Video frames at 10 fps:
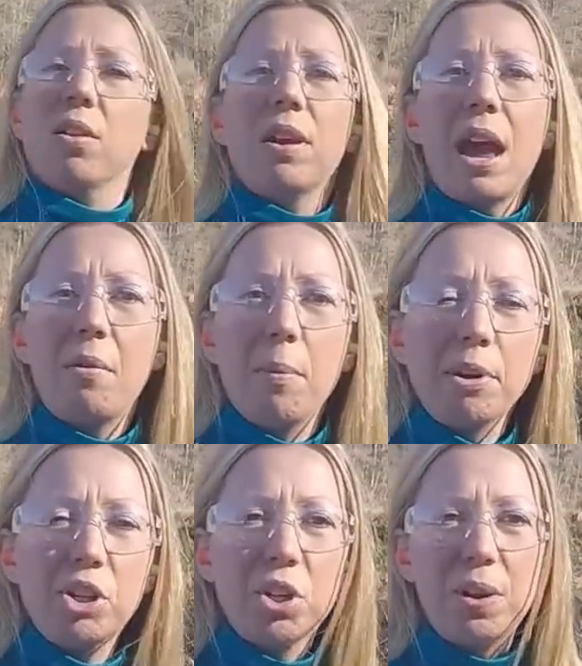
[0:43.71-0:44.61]
look at when
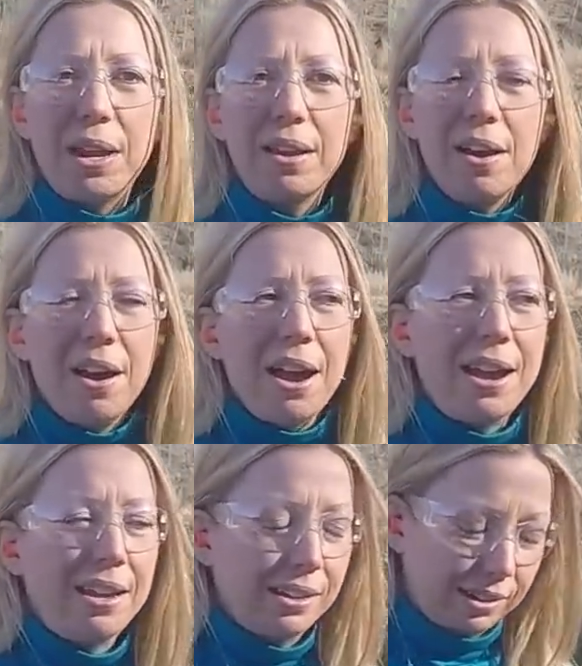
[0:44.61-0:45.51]
we're shooting
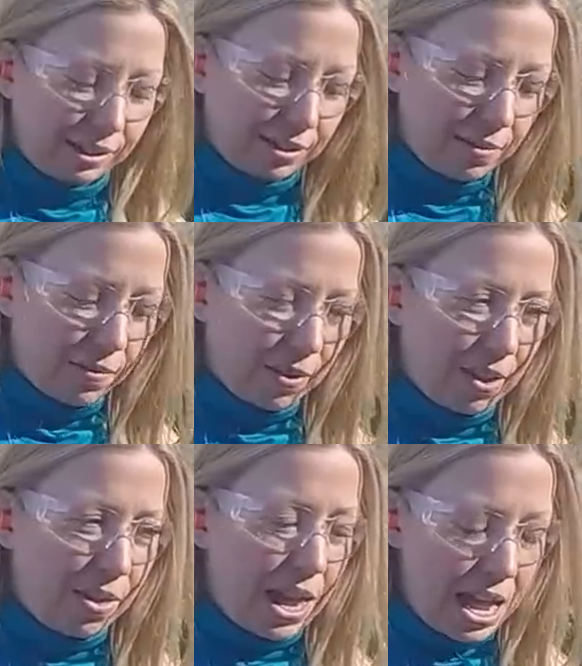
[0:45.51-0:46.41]
is
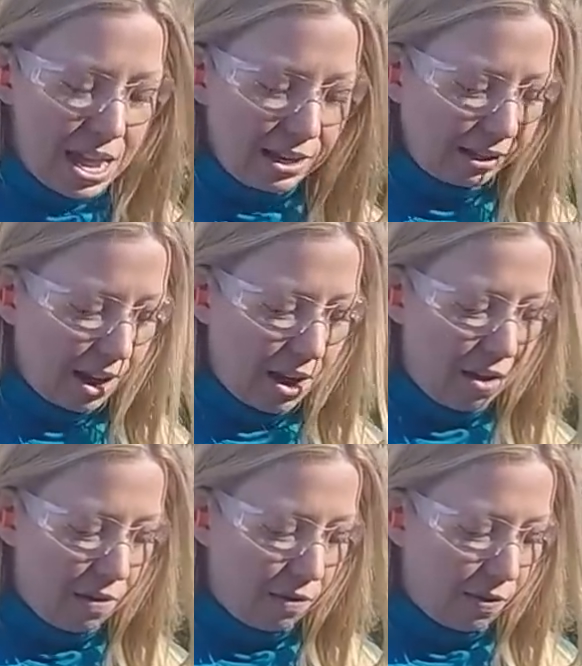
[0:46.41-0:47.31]
the ease
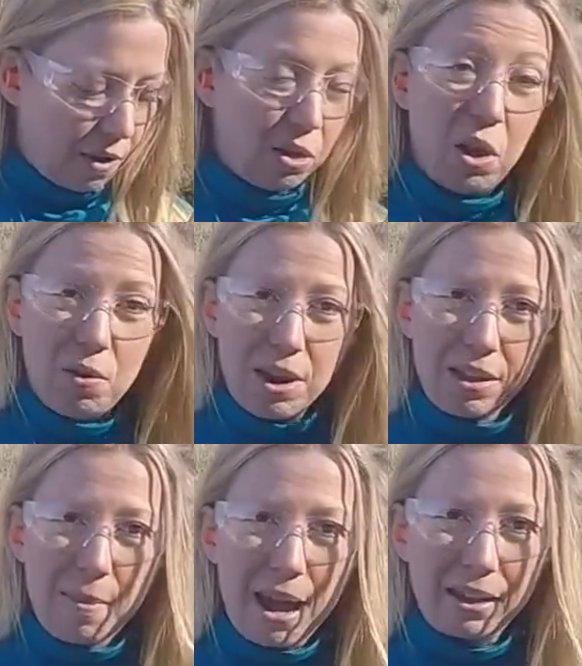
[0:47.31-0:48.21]
of loading
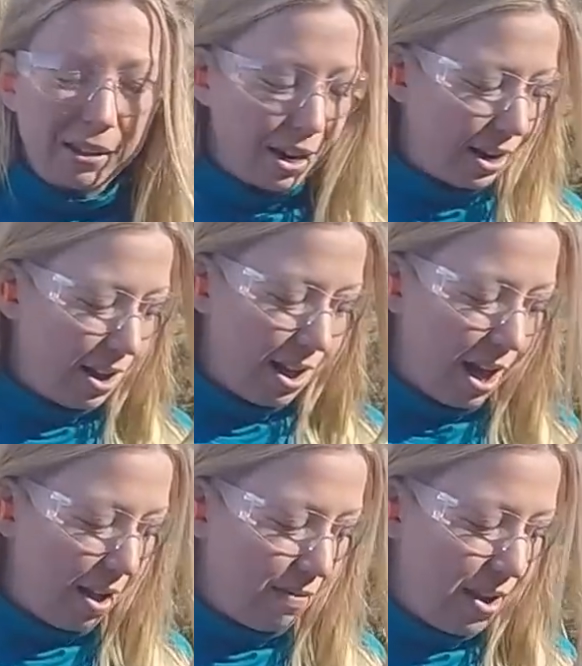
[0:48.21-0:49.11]
the magazine.
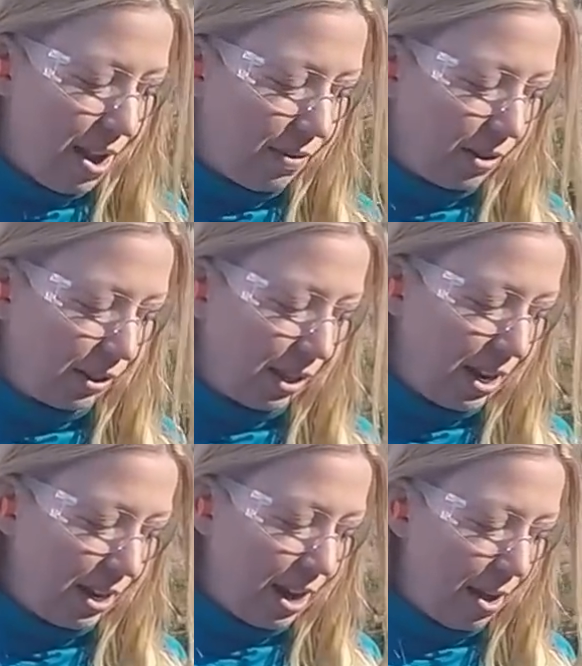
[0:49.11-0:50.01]
I've never
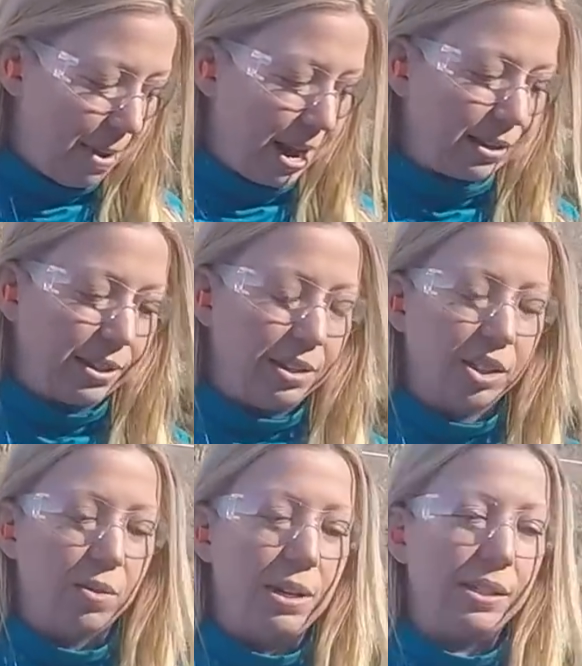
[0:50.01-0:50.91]
seen a magazine
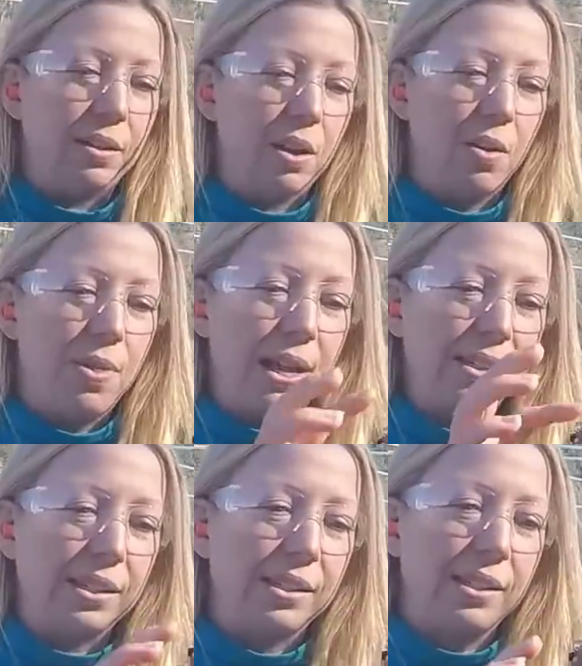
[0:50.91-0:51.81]
so easy to load, and that's
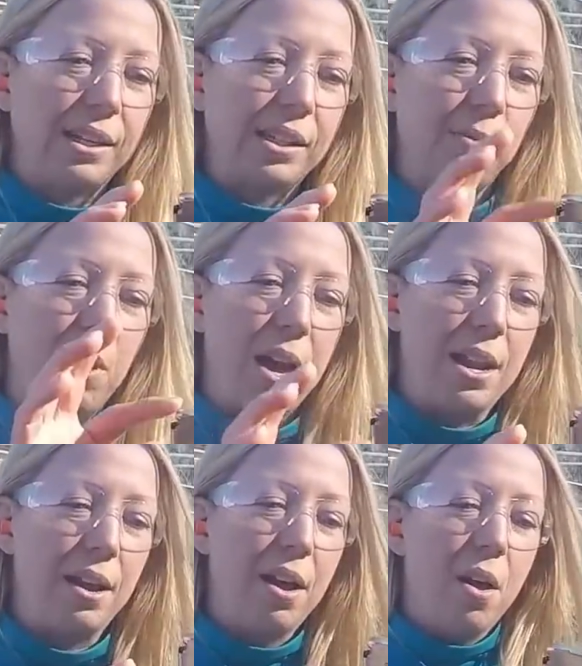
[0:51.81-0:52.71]
the 6th
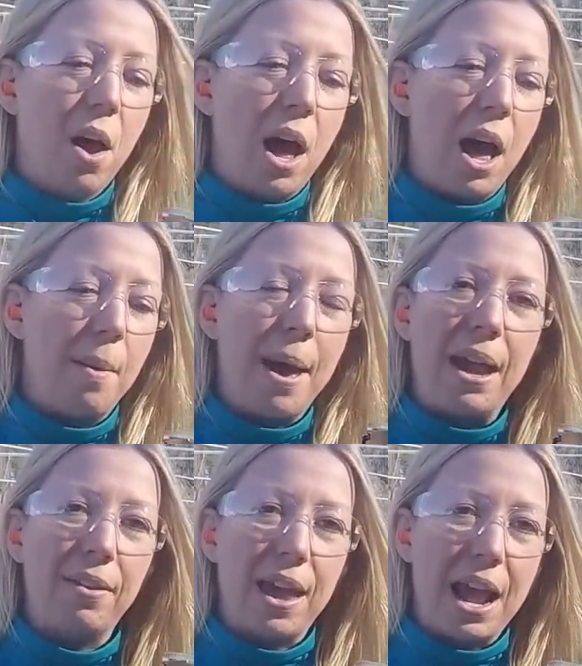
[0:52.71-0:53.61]
one out
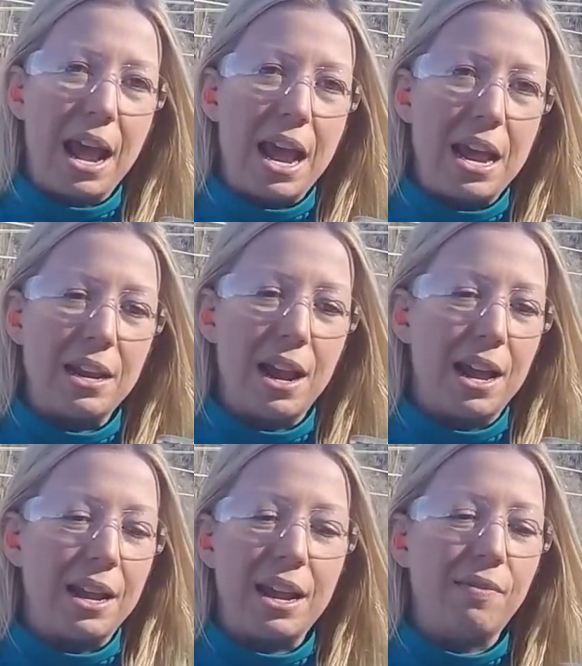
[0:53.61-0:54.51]
of the 8,
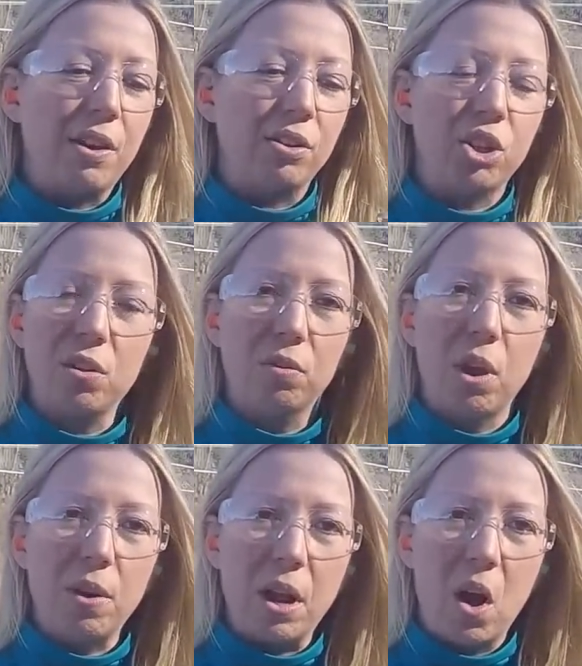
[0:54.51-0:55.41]
and even
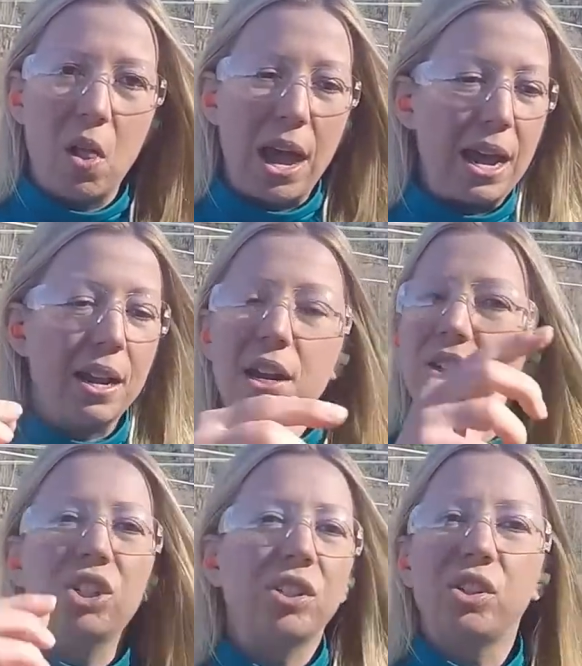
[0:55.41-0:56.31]
loading all 8,
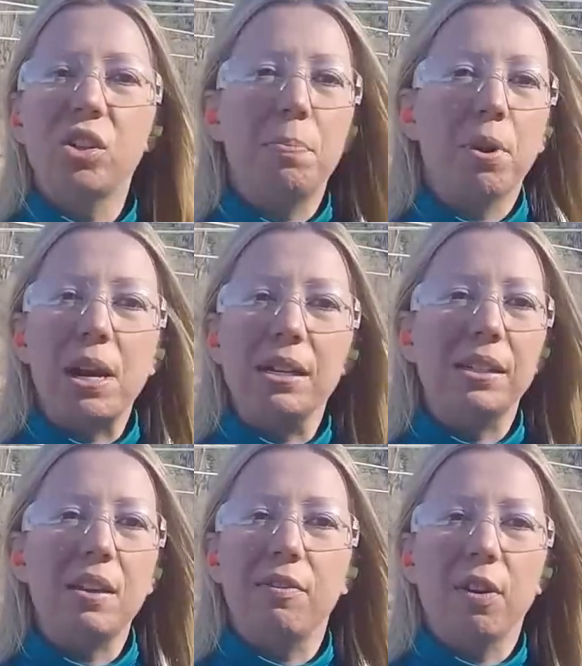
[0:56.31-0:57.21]
just super
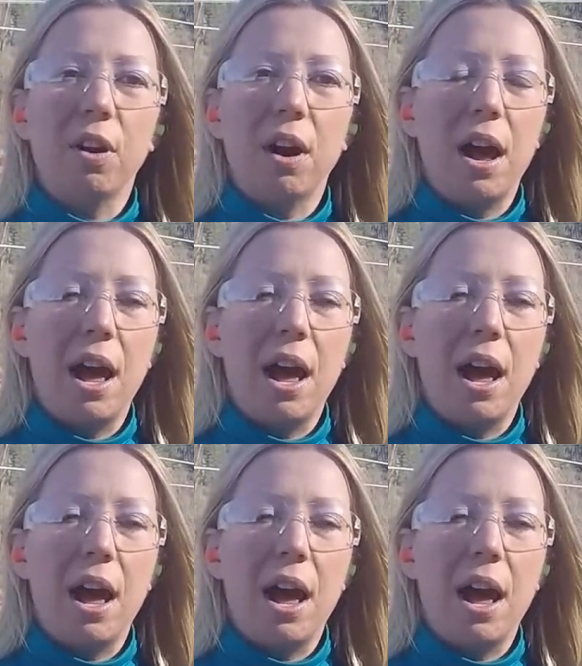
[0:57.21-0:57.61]
easy for